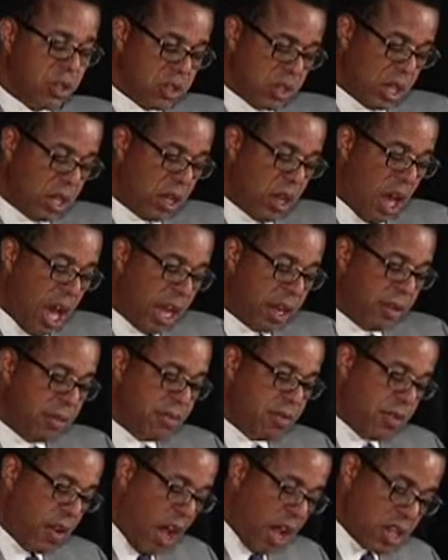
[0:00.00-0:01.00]
is a lot
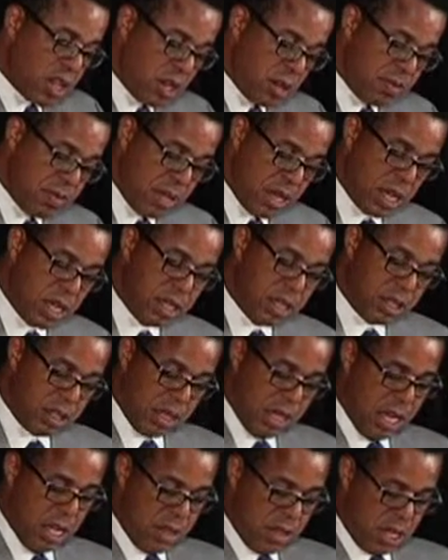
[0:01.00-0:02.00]
of volume
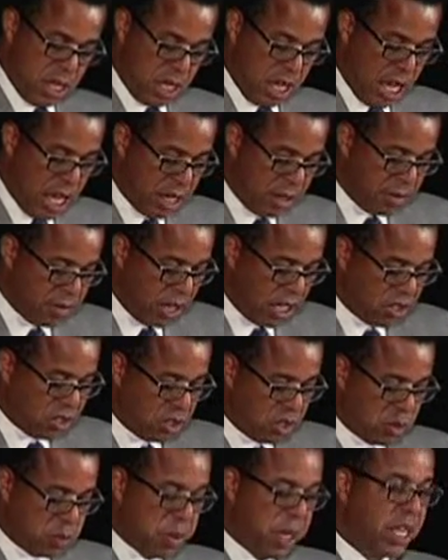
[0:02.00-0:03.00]
in the
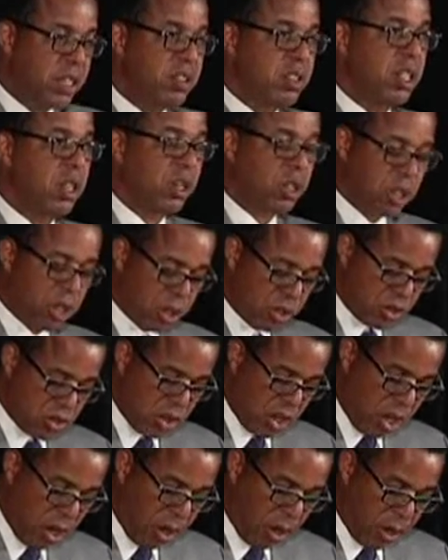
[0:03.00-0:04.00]
innovation space that occurs
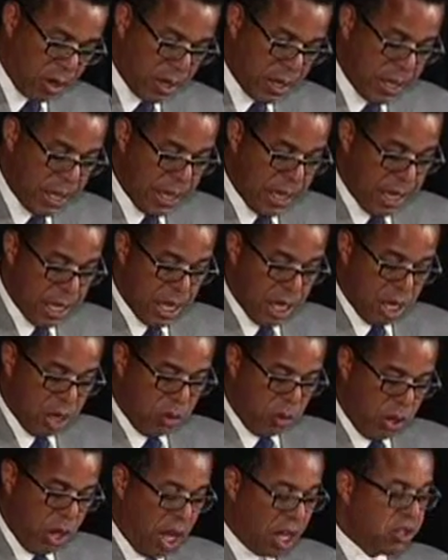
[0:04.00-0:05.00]
there.
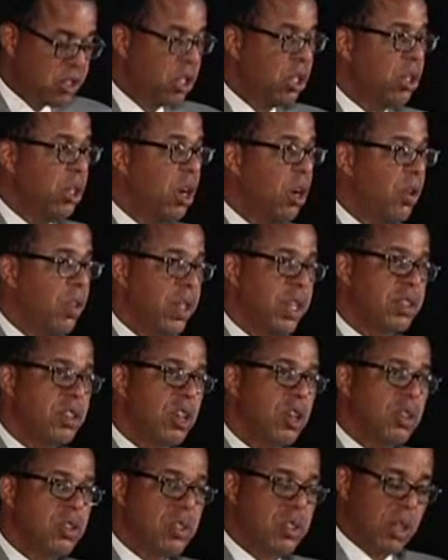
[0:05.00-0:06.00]
We also know that
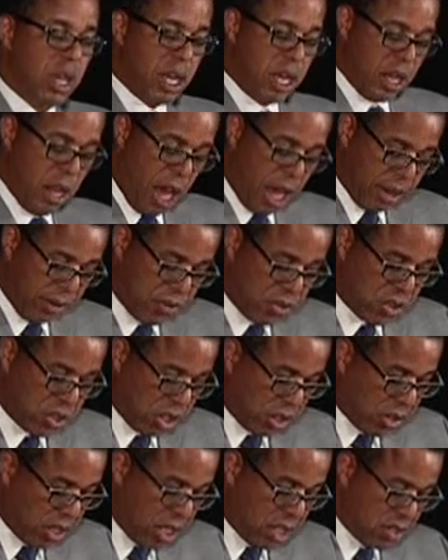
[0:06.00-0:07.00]
there's a lot of
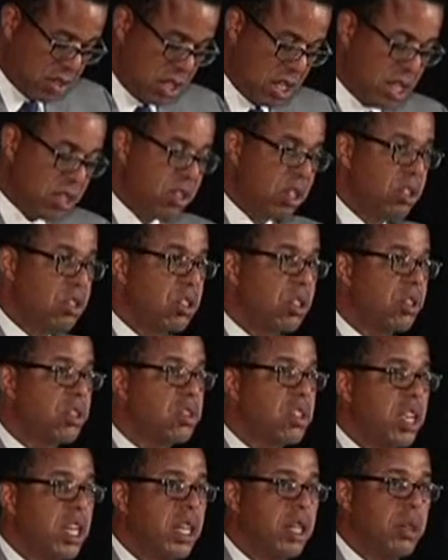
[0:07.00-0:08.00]
seriousness
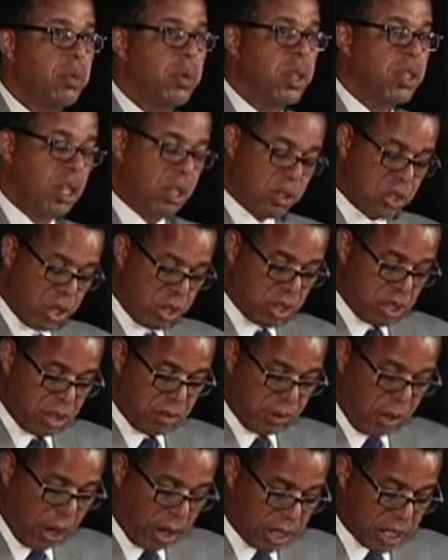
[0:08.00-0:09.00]
associated with
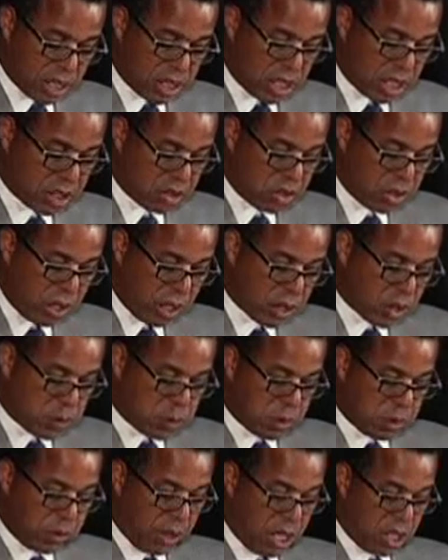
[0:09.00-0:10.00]
alternative architecture
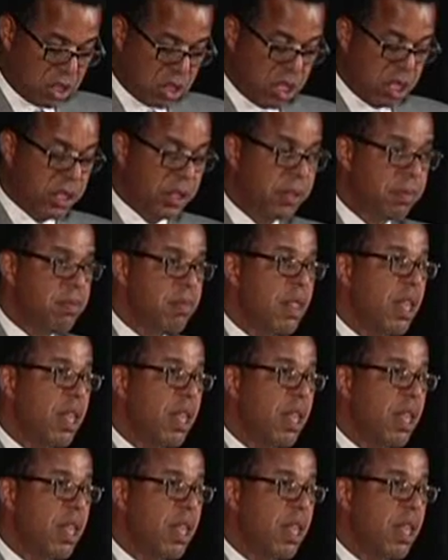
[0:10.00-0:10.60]
exploration.